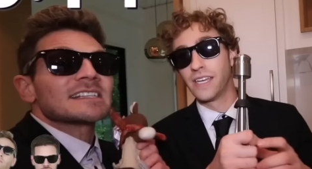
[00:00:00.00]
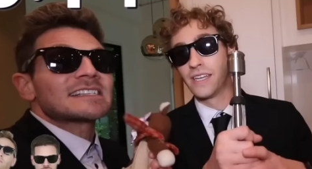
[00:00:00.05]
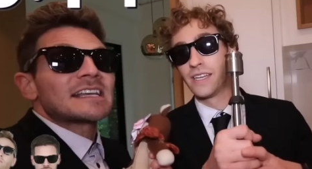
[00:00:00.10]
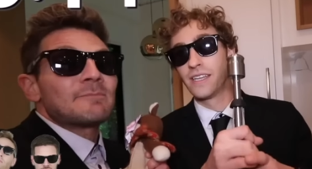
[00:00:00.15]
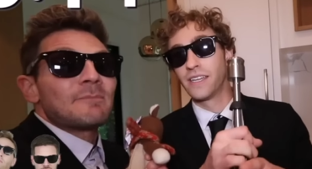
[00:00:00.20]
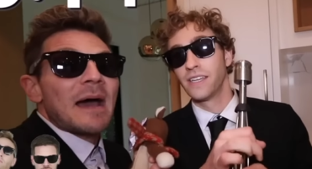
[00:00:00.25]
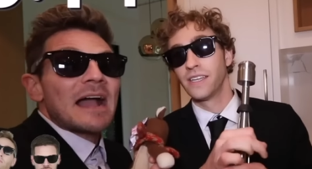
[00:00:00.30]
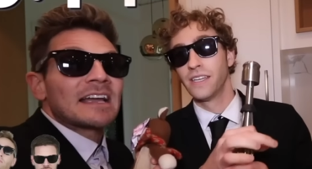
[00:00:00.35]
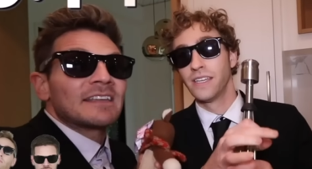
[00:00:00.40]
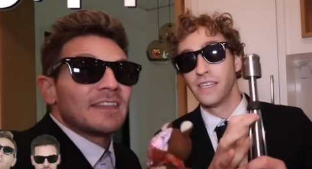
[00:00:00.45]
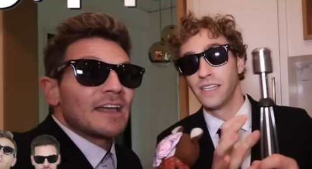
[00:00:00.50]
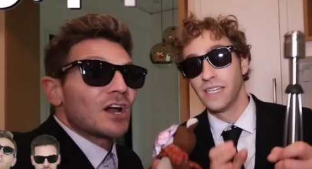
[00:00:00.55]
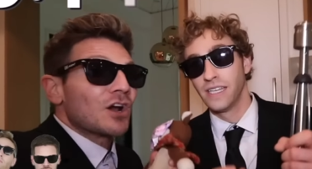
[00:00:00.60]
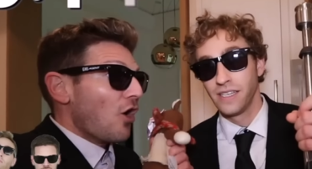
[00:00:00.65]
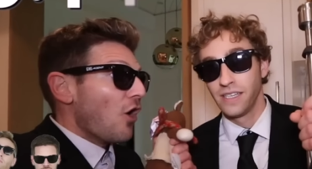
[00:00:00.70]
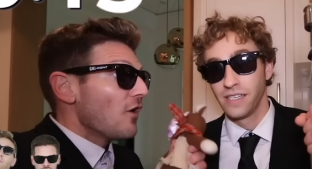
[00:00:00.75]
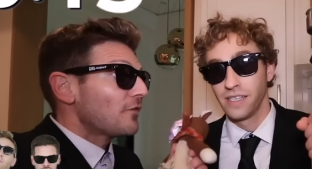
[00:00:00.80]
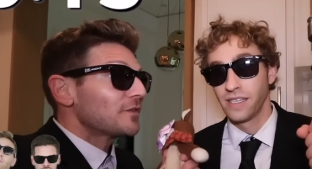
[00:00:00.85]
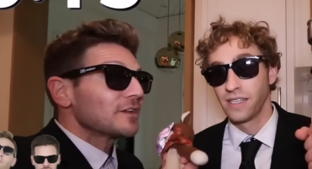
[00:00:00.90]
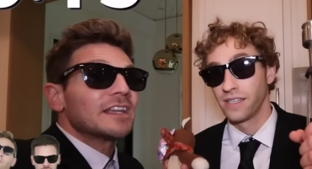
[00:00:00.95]
Speaker 1: let's get back in there.
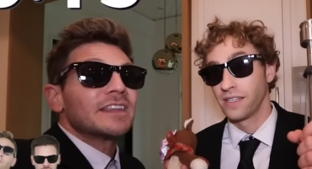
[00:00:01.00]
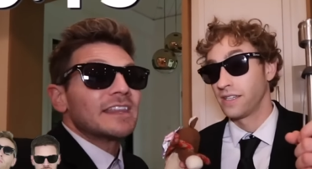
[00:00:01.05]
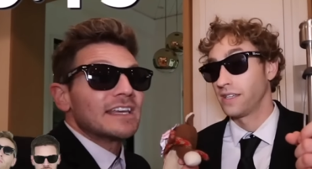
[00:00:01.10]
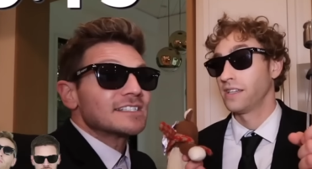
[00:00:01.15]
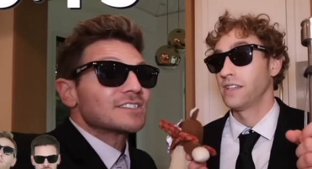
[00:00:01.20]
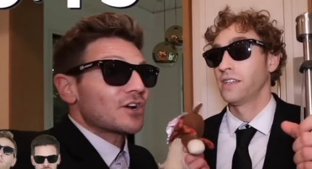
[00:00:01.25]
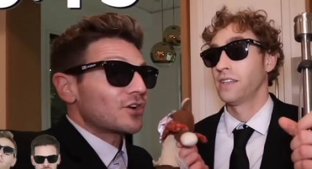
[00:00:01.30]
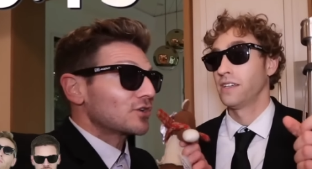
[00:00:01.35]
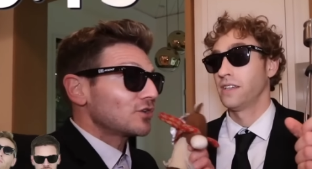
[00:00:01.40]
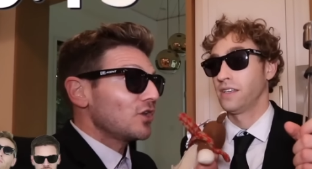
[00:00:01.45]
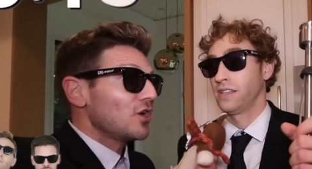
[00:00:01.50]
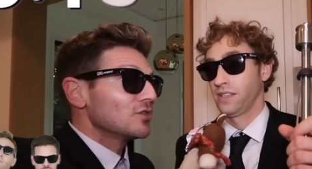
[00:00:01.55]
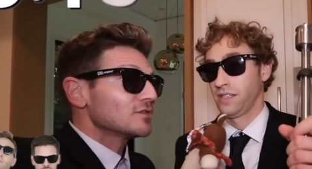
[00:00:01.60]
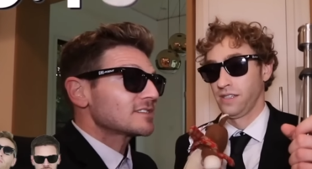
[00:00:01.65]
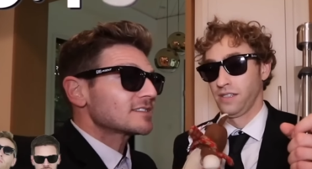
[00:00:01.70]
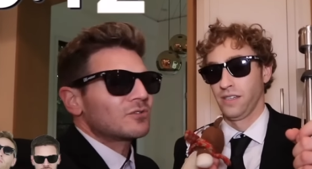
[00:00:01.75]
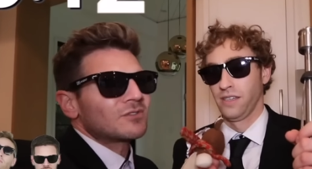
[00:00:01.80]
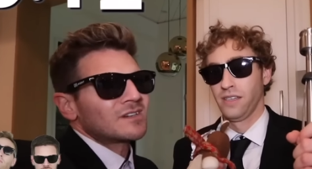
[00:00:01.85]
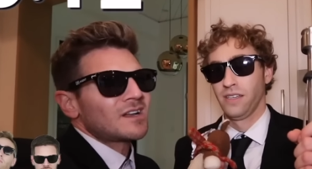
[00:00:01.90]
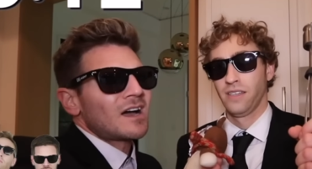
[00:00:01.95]
Hopefully these are
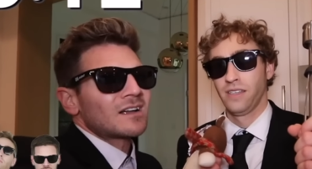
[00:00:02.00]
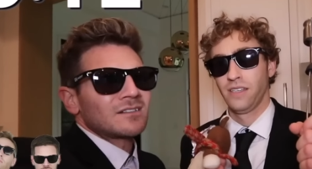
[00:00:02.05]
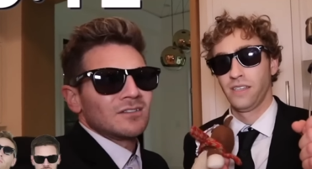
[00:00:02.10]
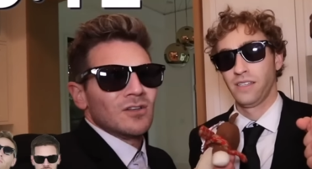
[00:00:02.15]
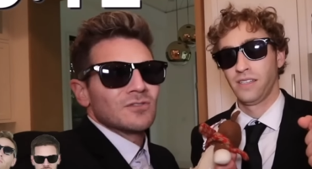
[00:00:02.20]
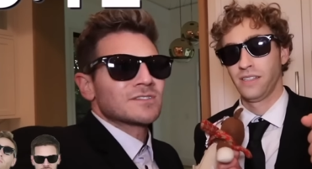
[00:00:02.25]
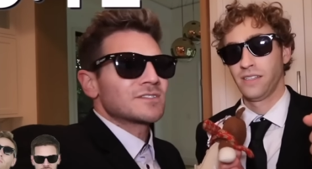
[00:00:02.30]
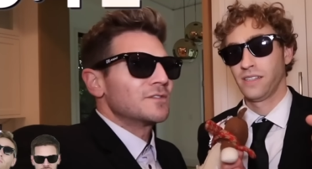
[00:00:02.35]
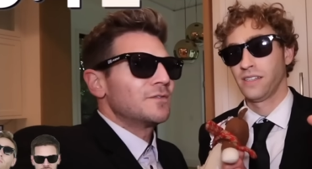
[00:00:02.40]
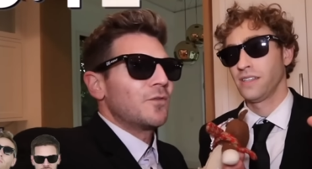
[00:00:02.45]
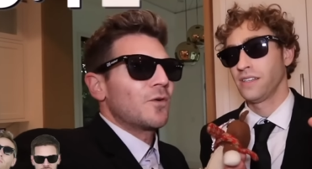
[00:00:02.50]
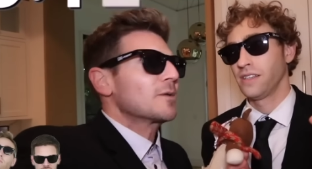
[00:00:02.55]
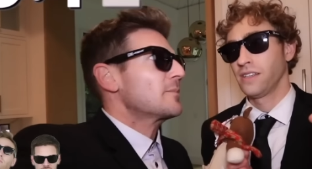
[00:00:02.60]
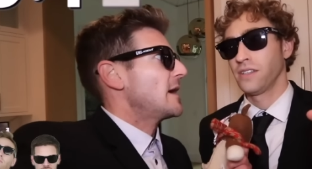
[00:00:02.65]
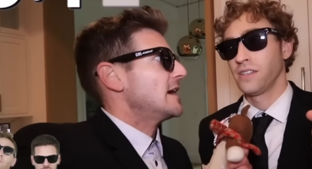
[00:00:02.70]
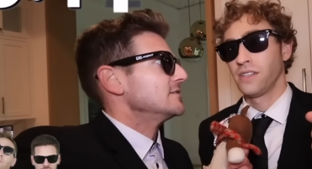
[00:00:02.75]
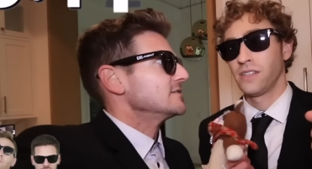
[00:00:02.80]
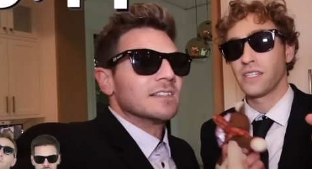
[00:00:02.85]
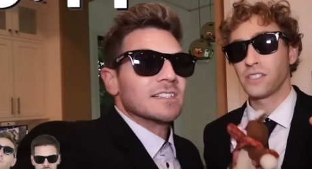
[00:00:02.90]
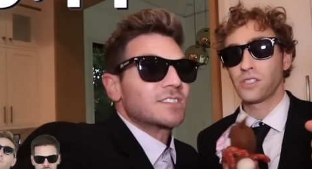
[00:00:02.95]
close or not close to four
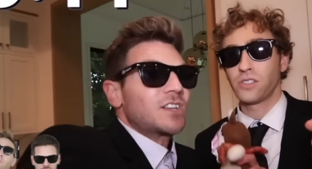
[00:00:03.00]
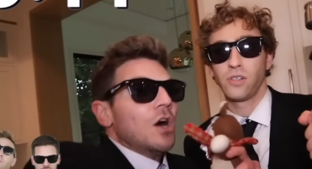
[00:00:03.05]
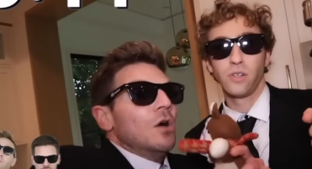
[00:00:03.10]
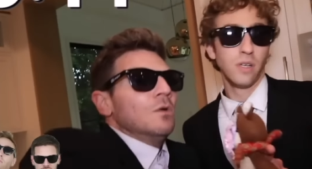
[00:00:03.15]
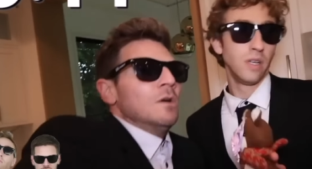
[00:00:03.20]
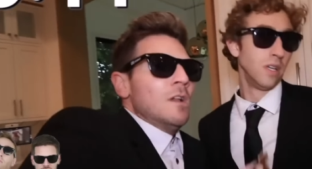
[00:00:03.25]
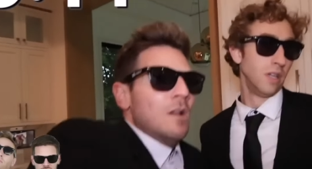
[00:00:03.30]
pounds. Let's go.